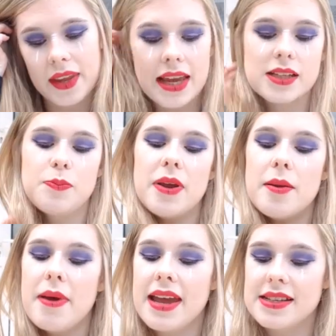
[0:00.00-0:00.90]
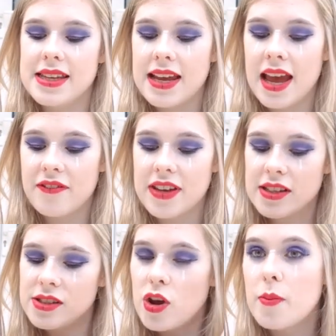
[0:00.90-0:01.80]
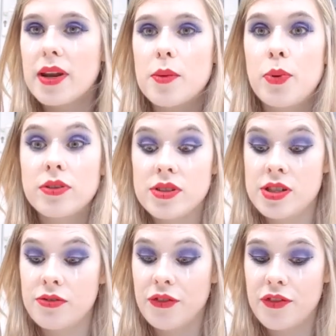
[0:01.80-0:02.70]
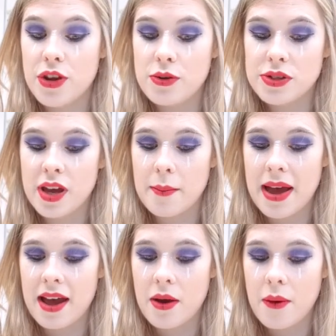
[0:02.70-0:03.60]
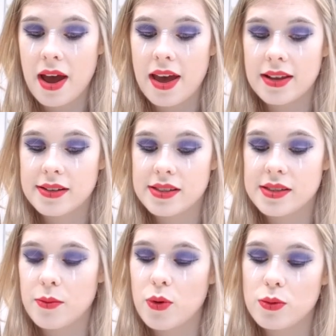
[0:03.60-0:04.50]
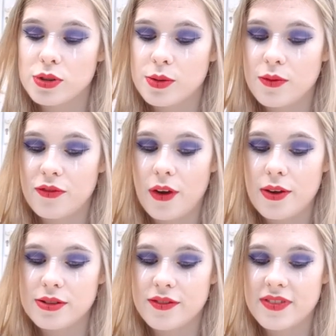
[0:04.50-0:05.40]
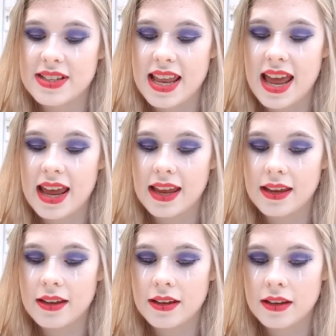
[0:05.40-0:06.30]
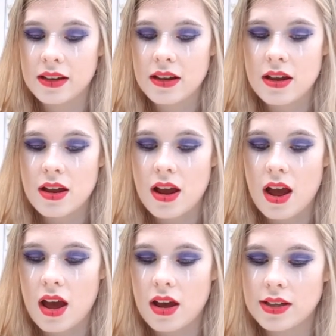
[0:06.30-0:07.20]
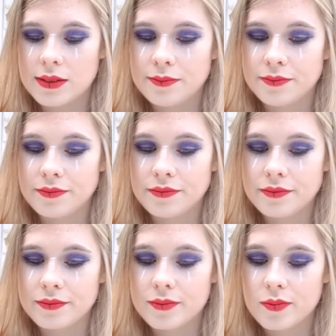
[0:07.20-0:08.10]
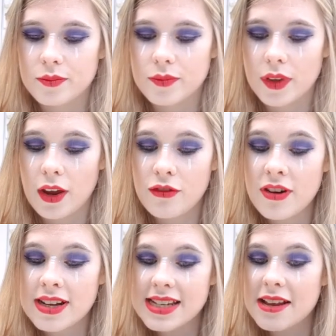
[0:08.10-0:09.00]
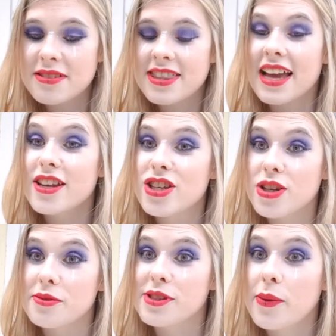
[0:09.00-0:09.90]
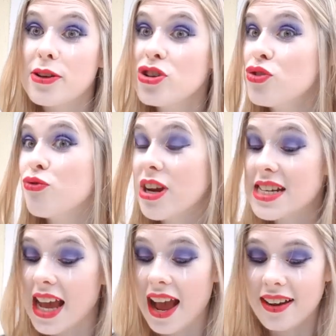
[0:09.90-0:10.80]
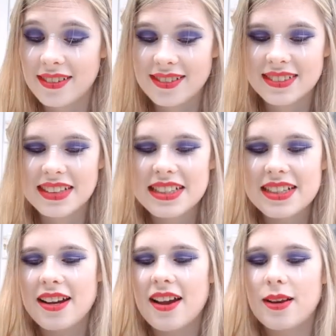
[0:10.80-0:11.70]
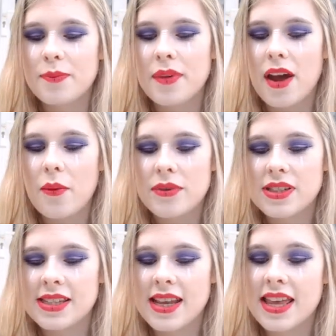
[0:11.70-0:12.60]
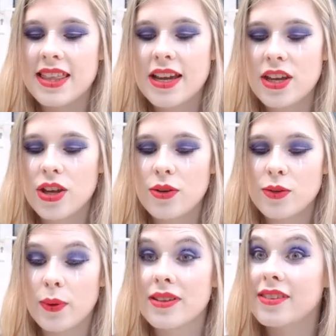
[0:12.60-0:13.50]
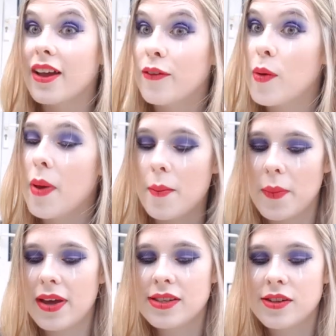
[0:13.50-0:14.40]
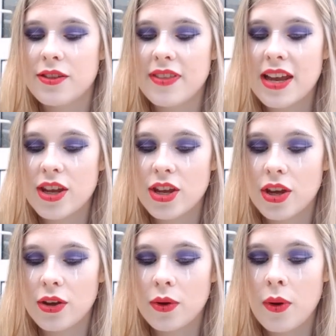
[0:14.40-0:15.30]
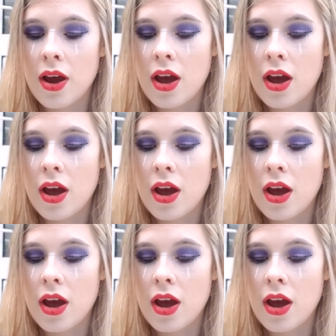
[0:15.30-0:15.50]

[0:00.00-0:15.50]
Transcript: It's been amazing having so many positive reviews come out and some awesome photos of the day. I've written down thank you, so I'll just read it out. I want to say thank yous whilst I can remember. So thank you